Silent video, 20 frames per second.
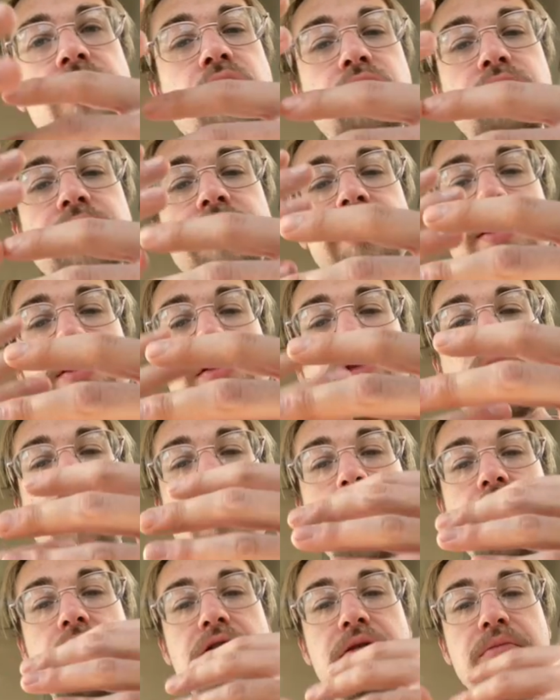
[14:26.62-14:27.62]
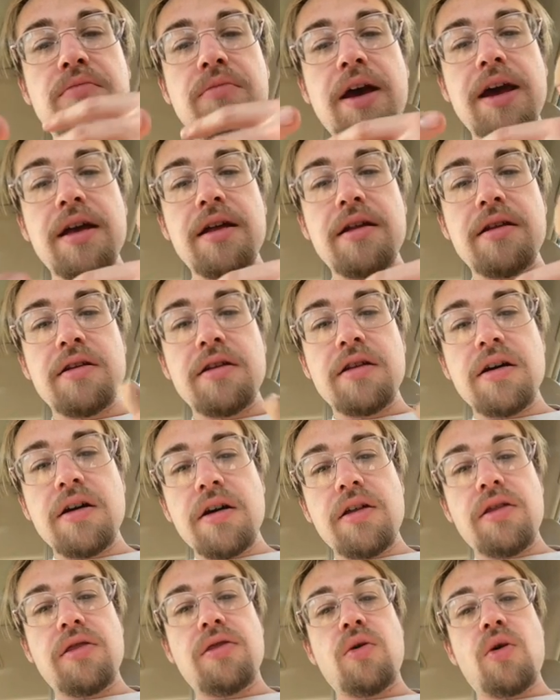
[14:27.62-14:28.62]
don't need to throw out the ba
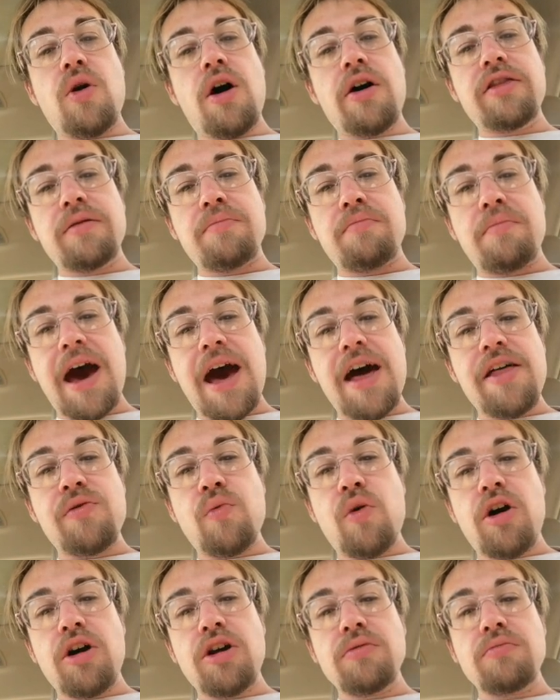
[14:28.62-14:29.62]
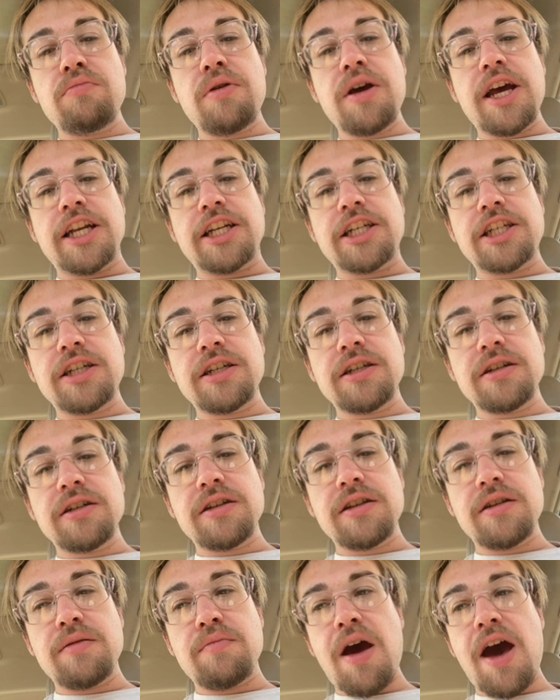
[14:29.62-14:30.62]
throw out the bathwater bitch,
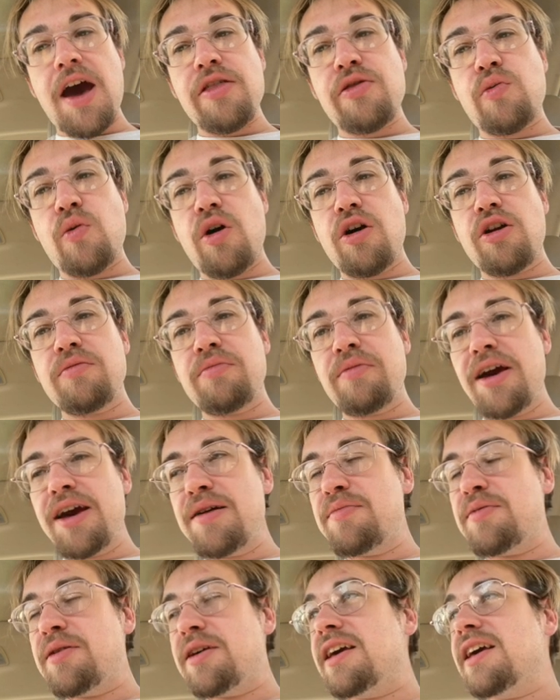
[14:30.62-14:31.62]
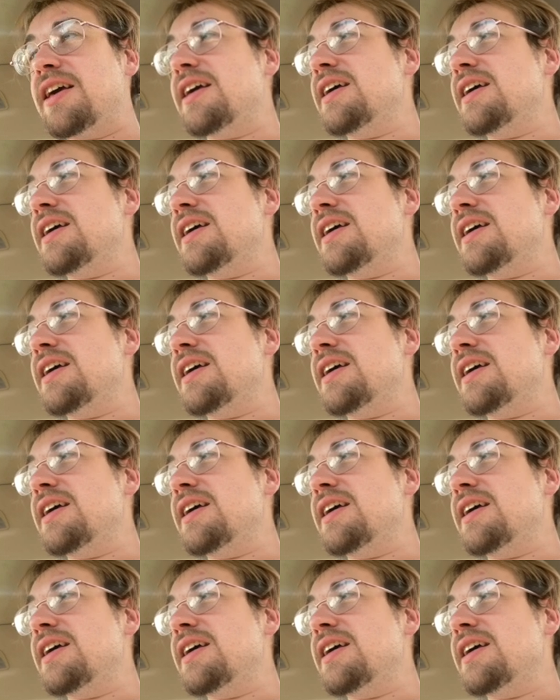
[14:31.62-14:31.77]
the bathwater baby.